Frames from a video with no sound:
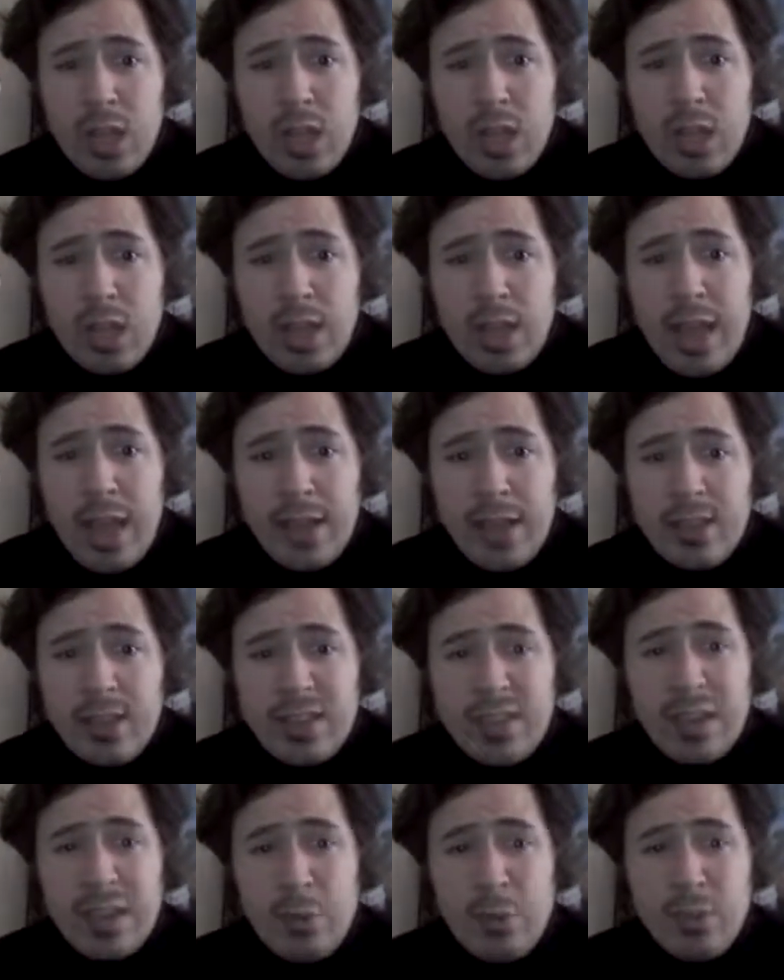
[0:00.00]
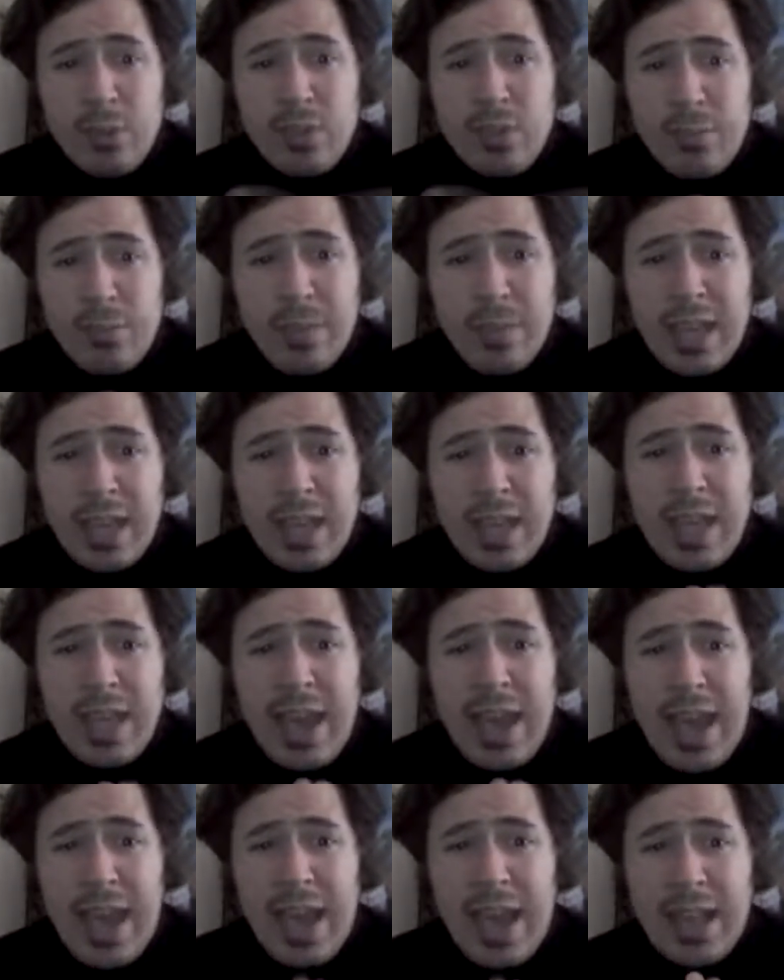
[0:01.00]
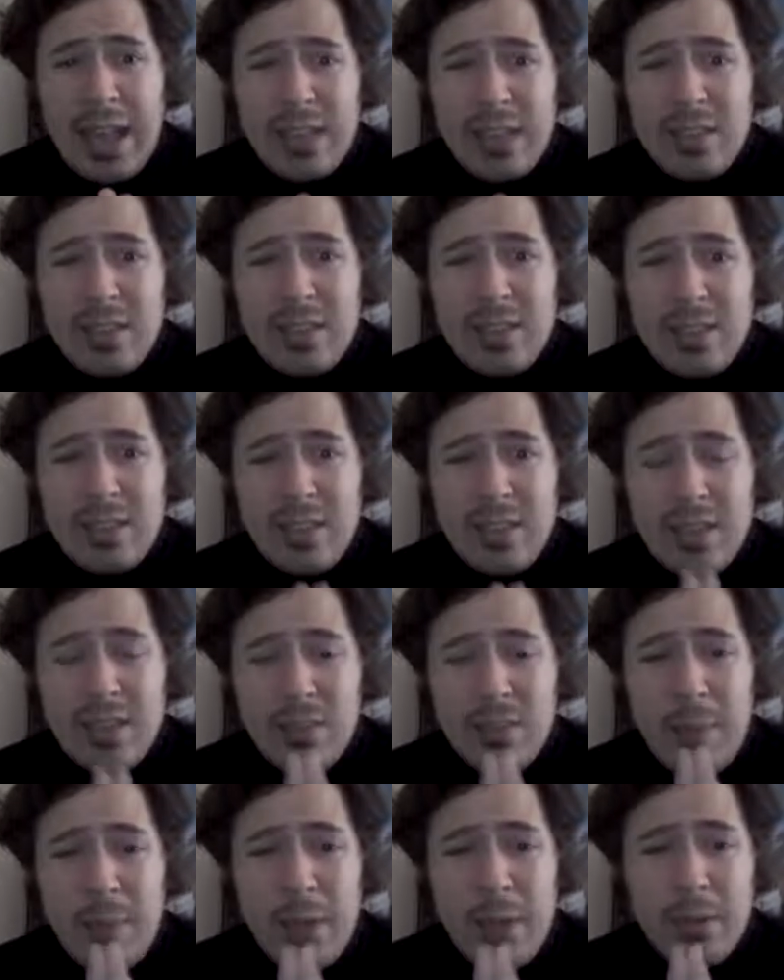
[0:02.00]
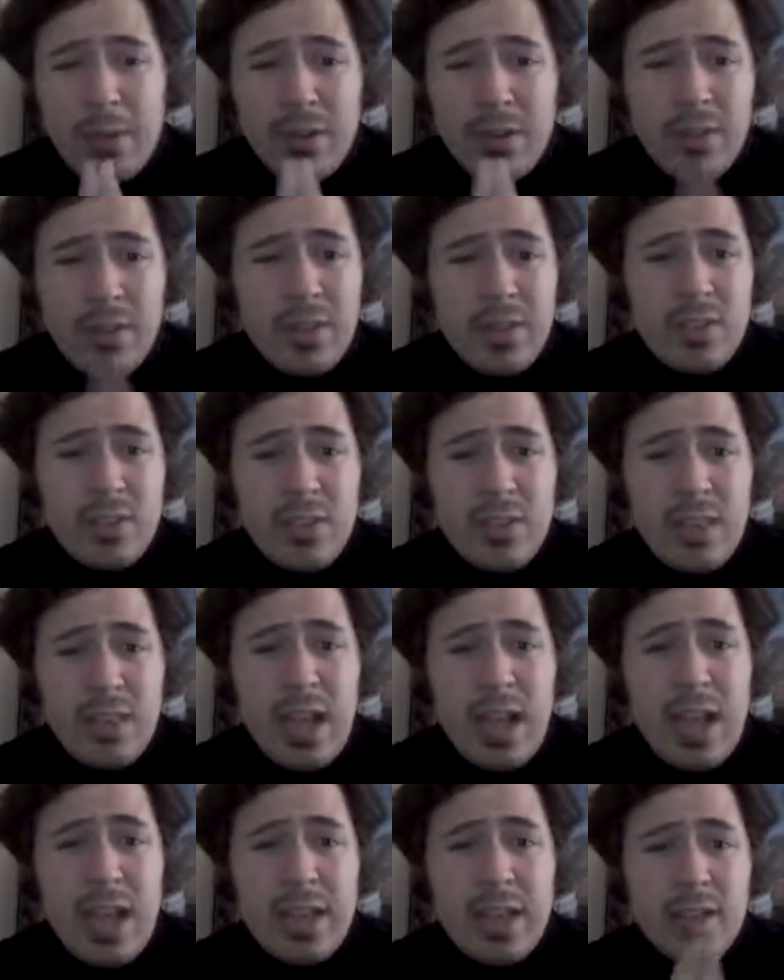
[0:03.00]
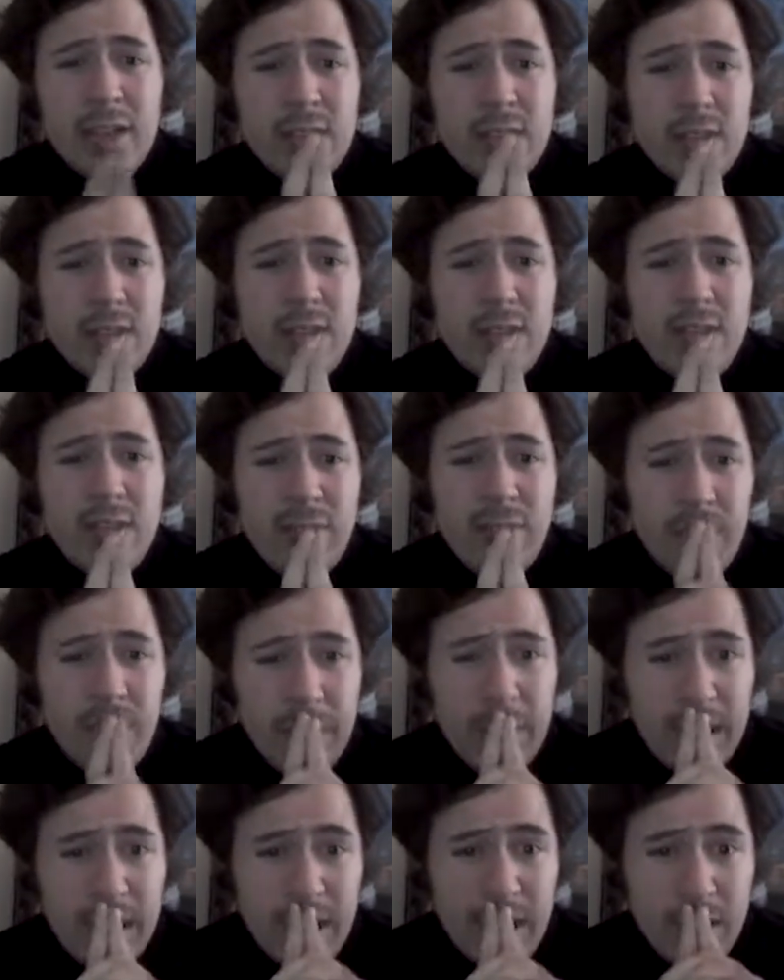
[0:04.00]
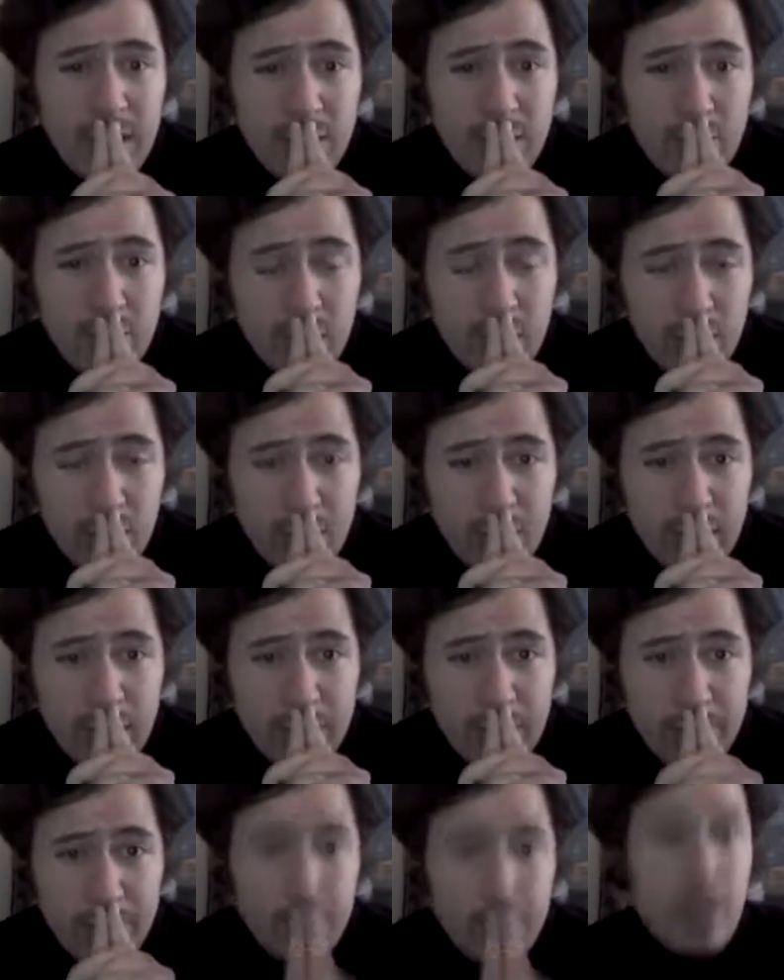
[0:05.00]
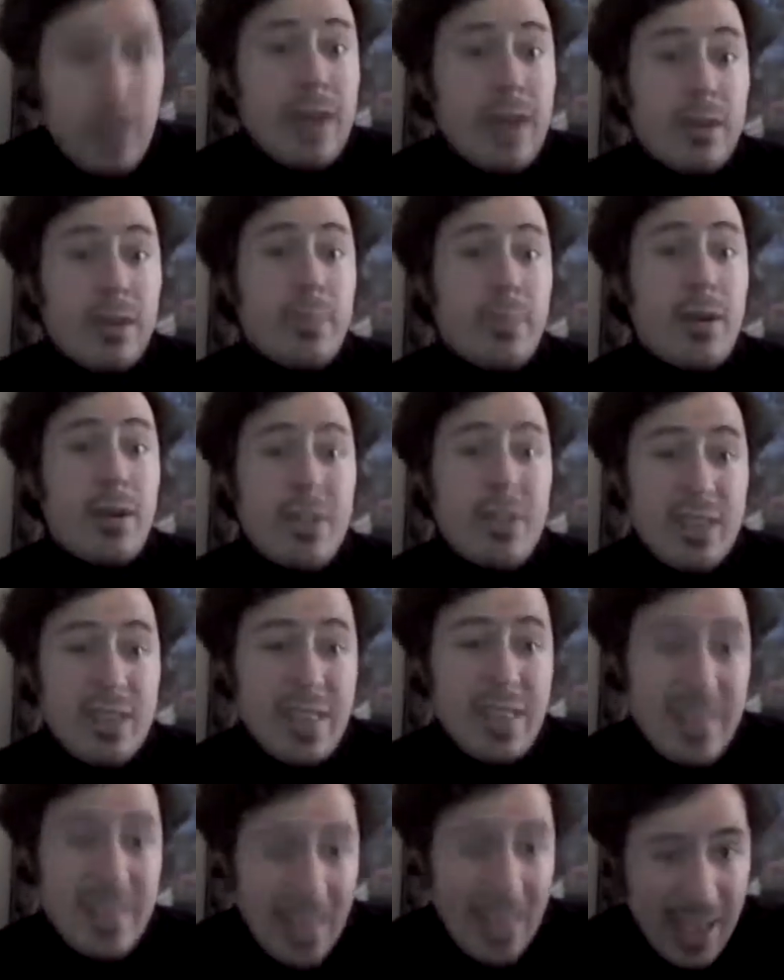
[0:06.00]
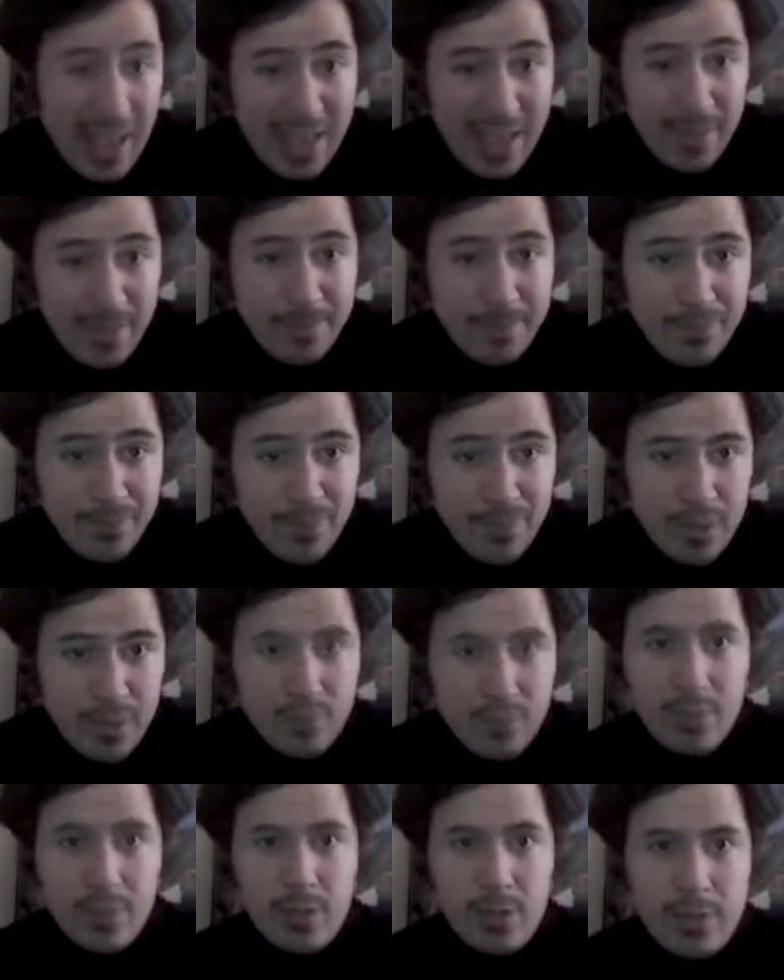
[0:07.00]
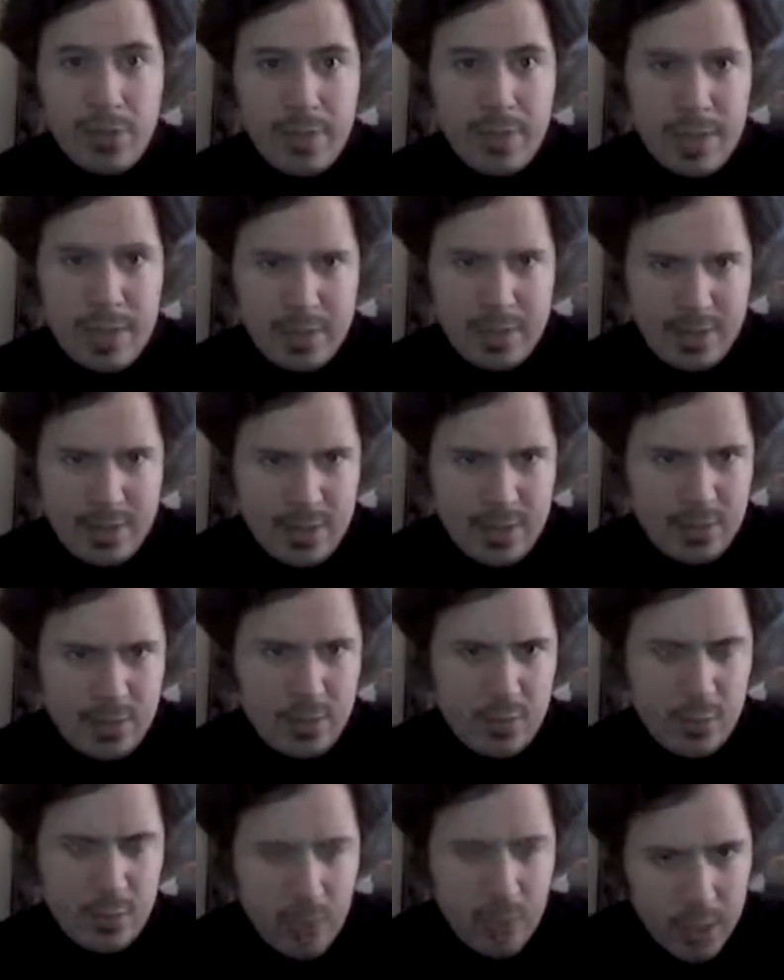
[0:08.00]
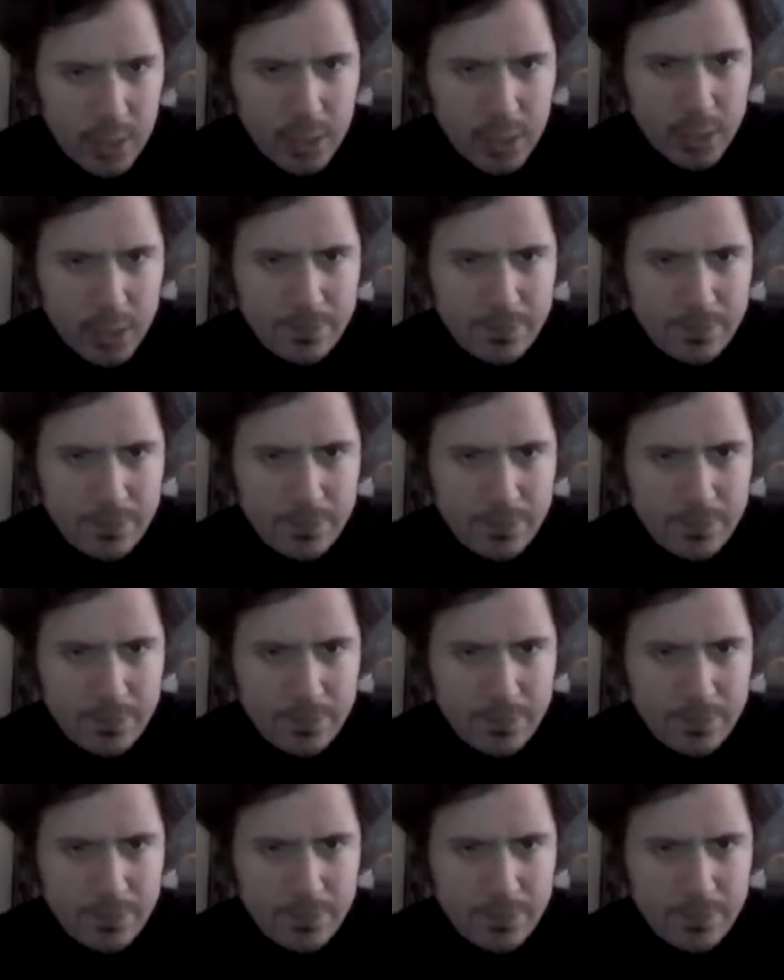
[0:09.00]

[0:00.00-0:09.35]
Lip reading: that sequence of me at the spot where Livingston died and filming it during a brighter part of the day so that it's not so dark.